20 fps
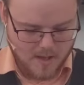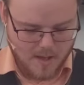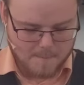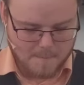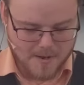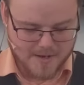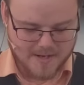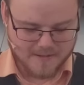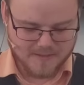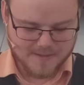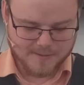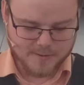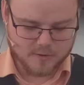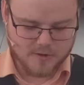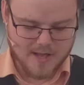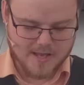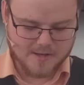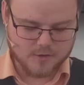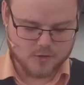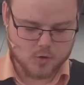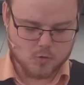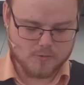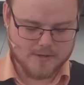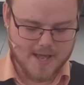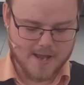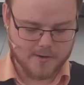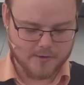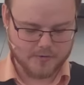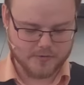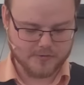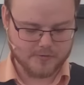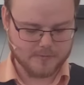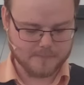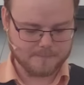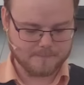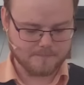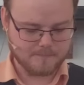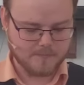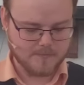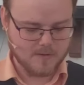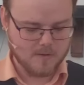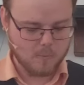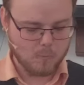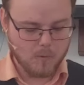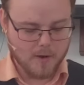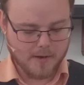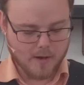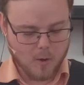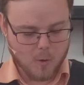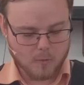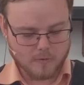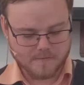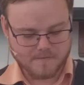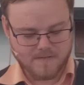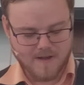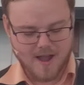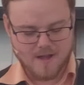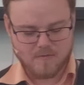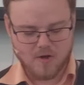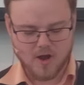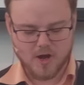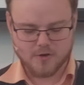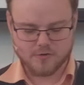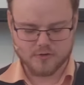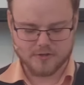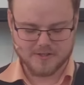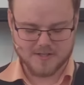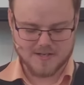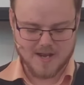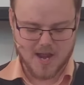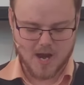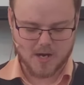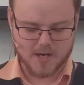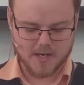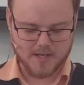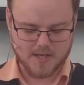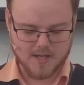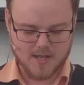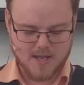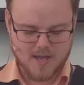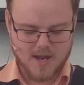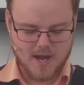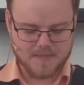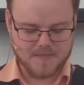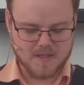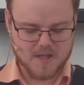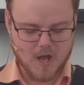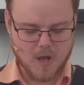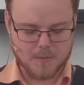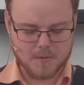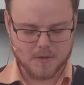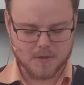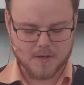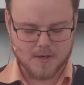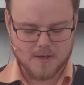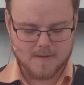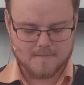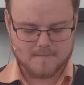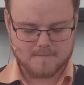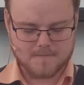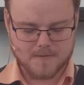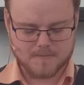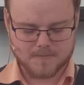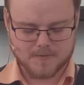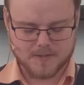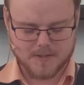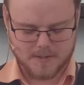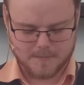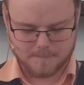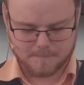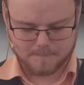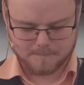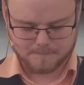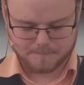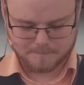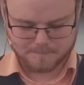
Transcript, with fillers: A moneylender had two debtors. One owed 500 denarii and the other 50.